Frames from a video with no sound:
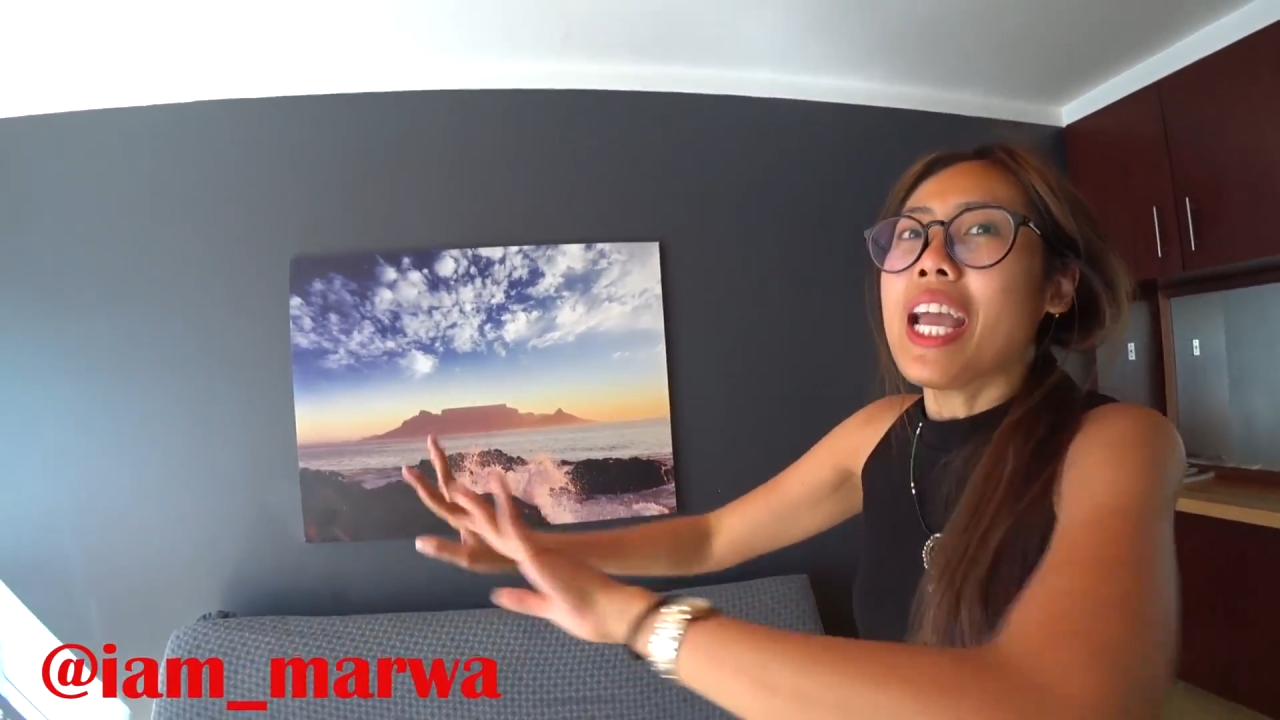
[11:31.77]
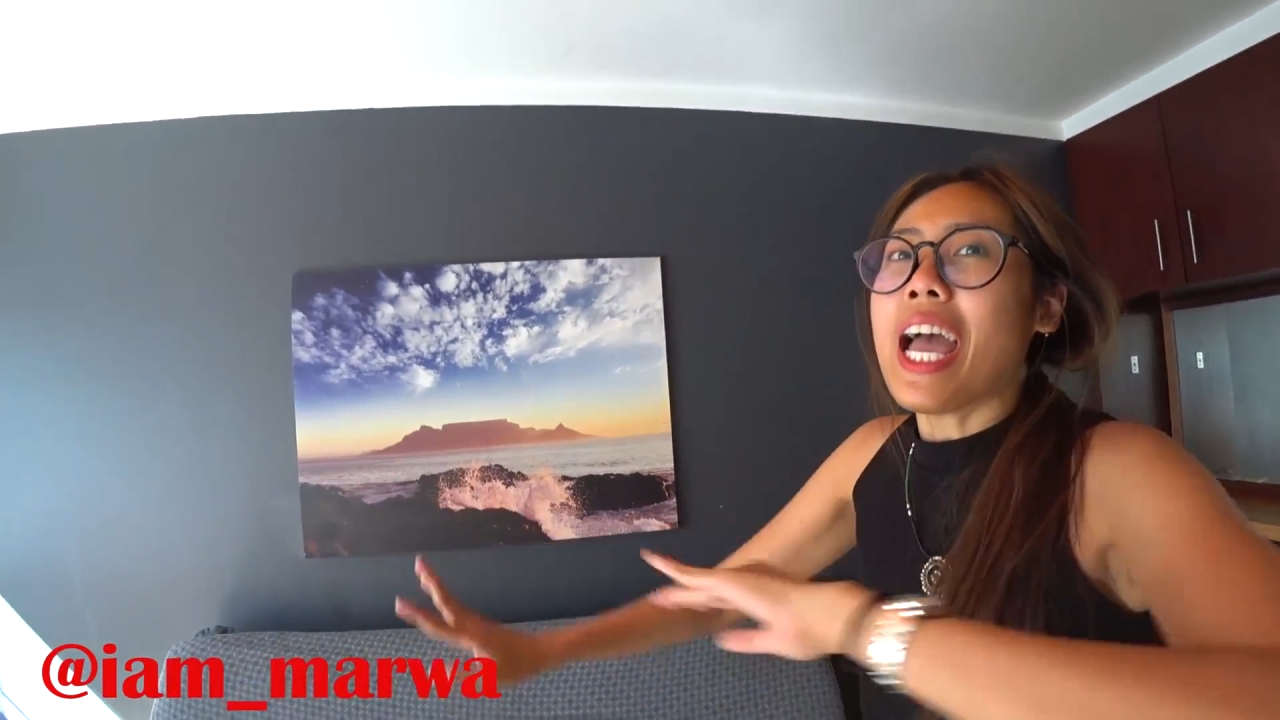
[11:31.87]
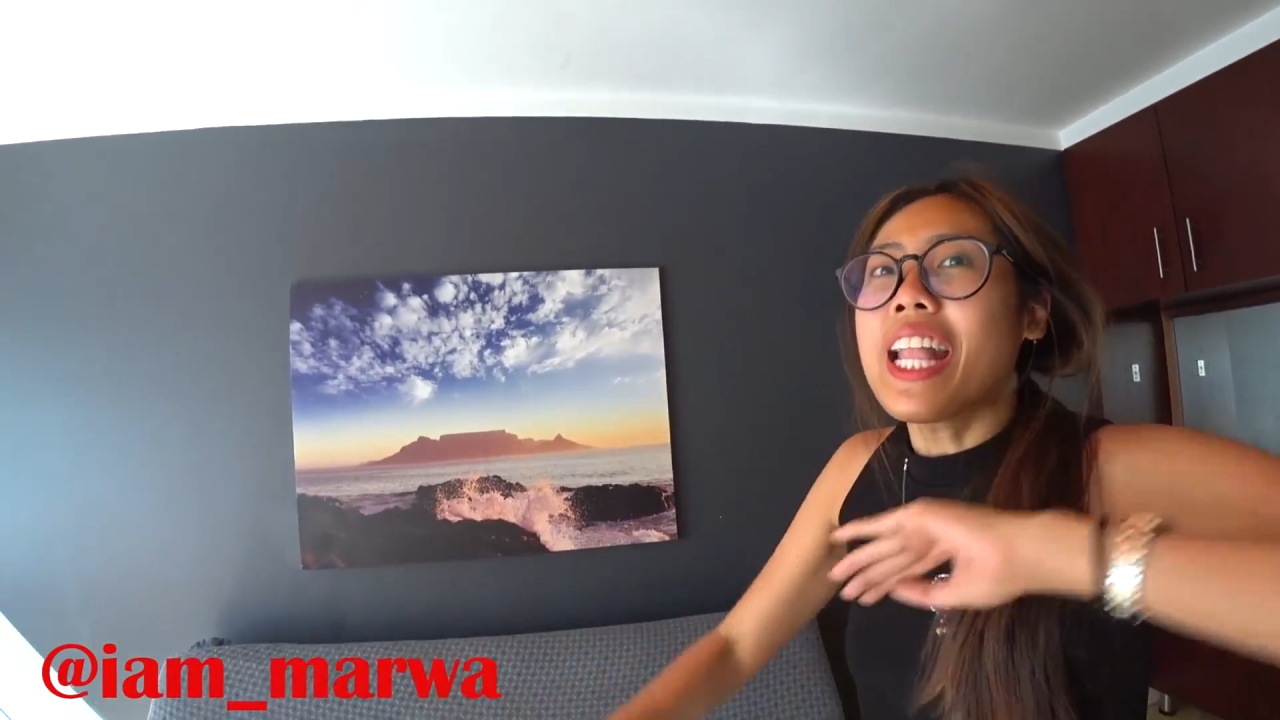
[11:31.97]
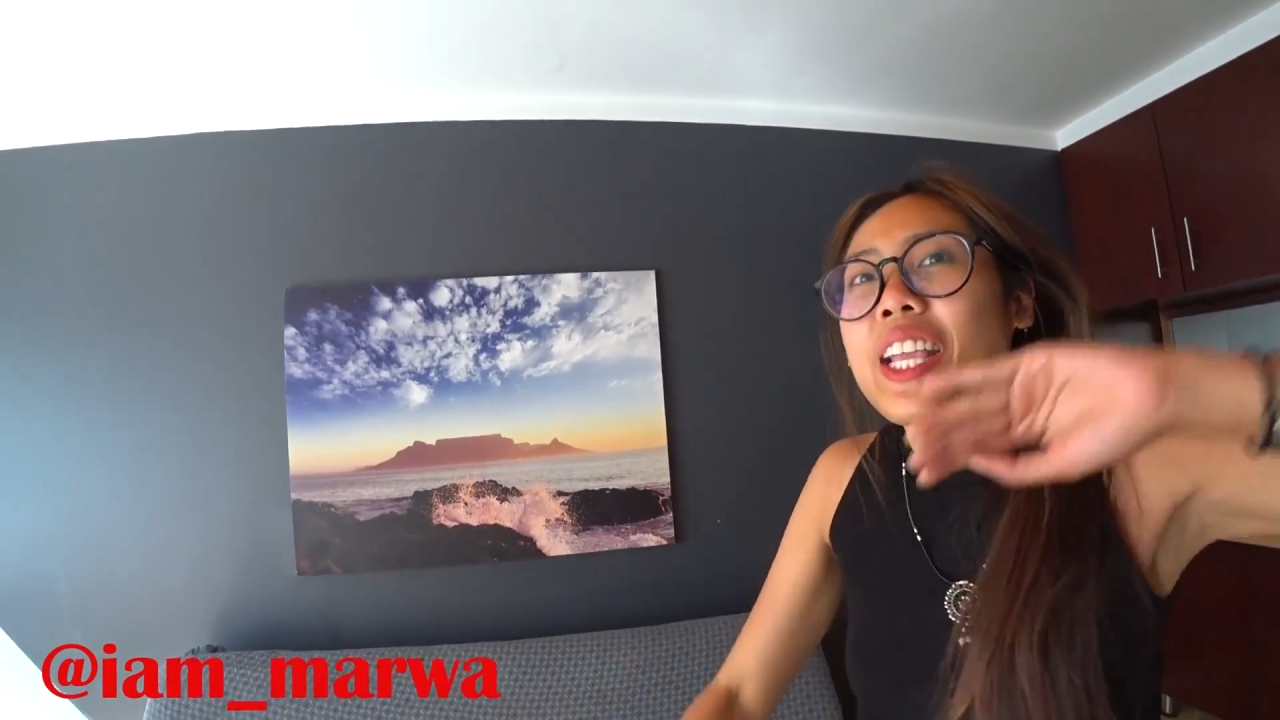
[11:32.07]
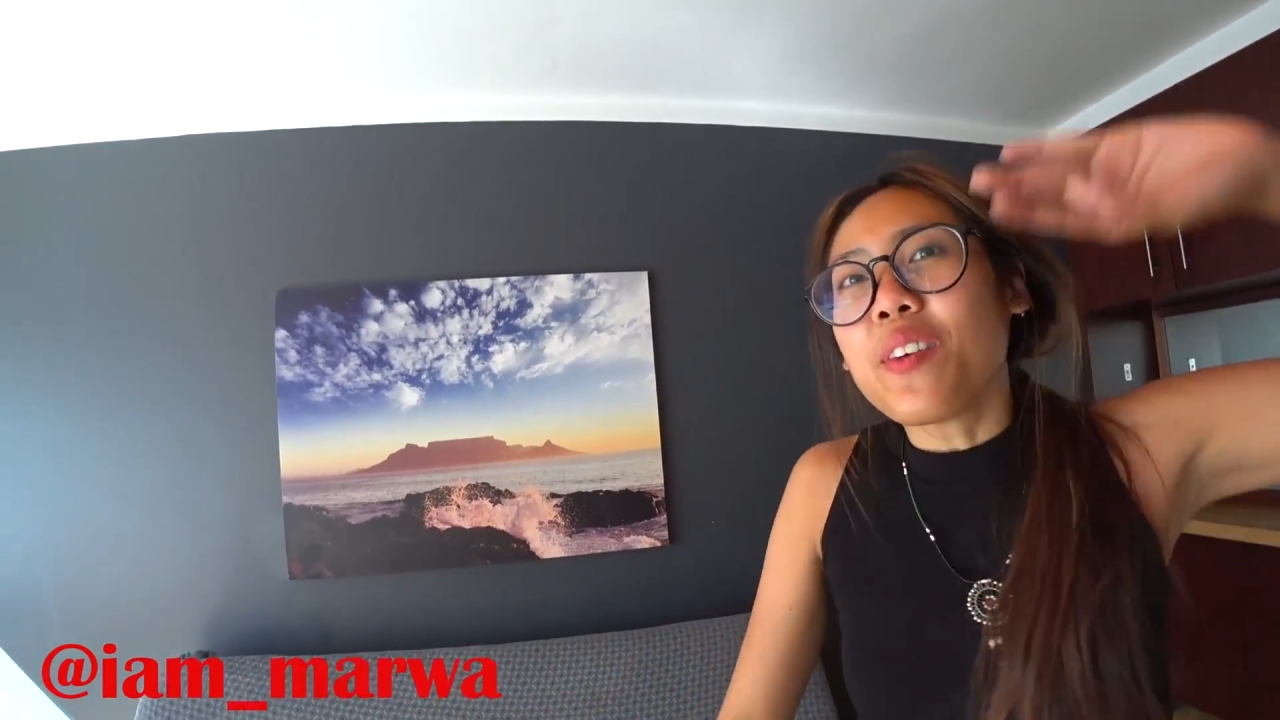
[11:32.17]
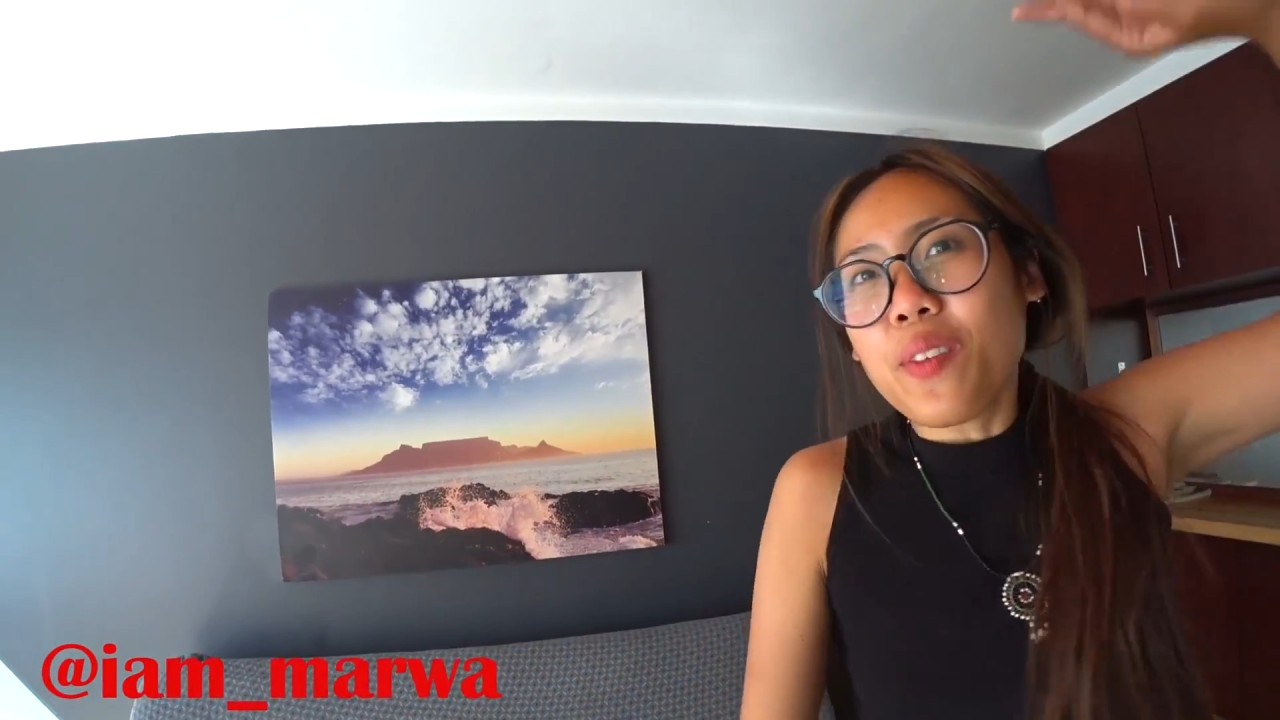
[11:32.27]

and the